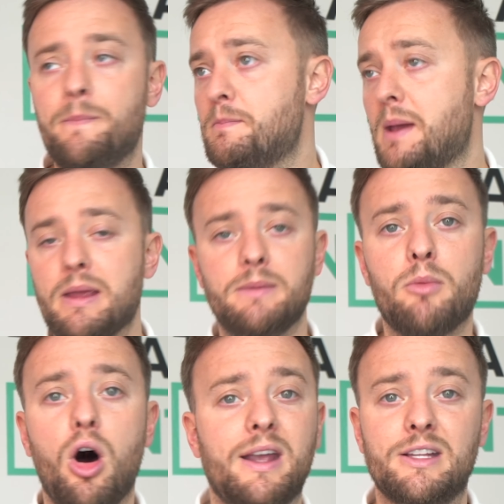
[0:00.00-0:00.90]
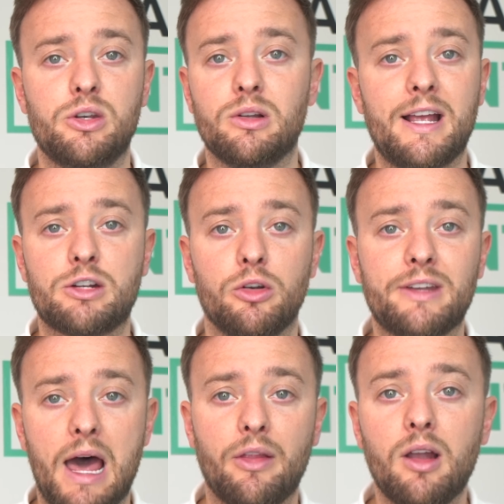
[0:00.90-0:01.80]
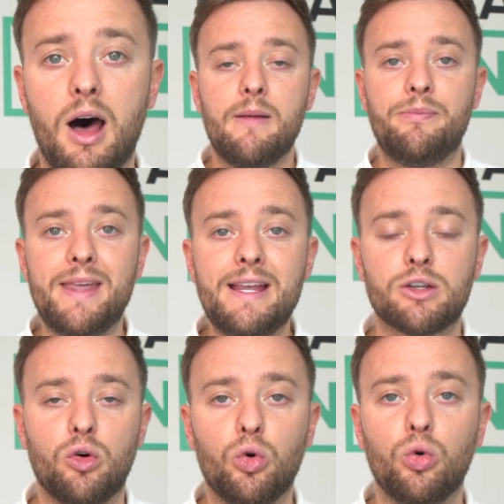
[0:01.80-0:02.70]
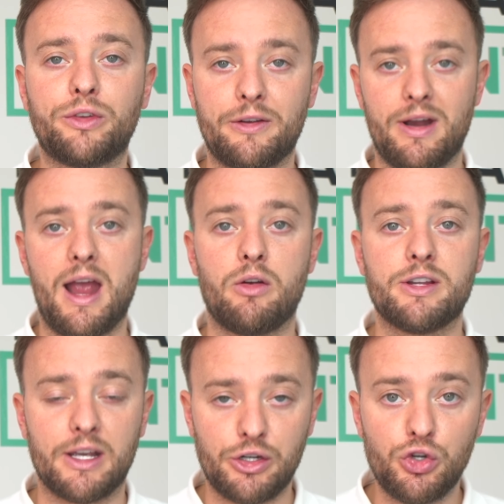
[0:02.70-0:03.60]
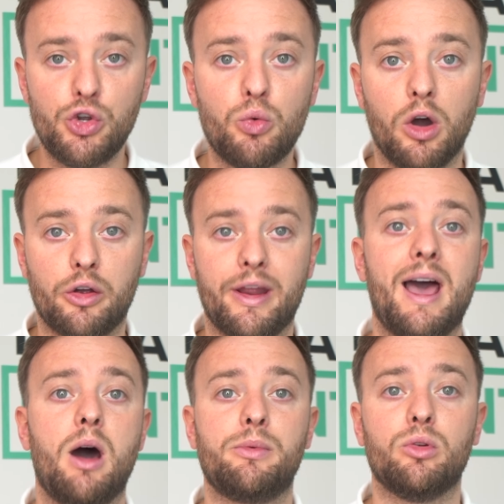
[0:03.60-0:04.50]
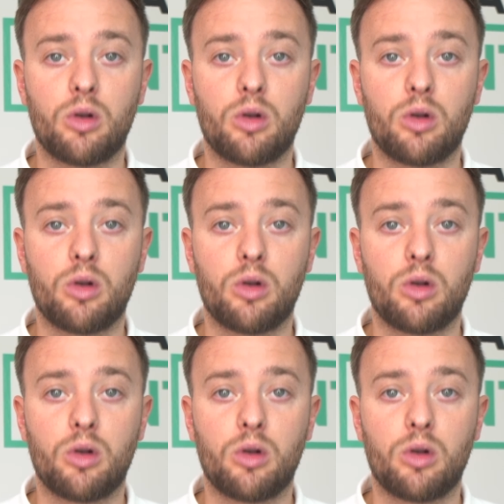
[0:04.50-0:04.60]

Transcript: maybe market to later on down the line. These are all different areas that you are going to help your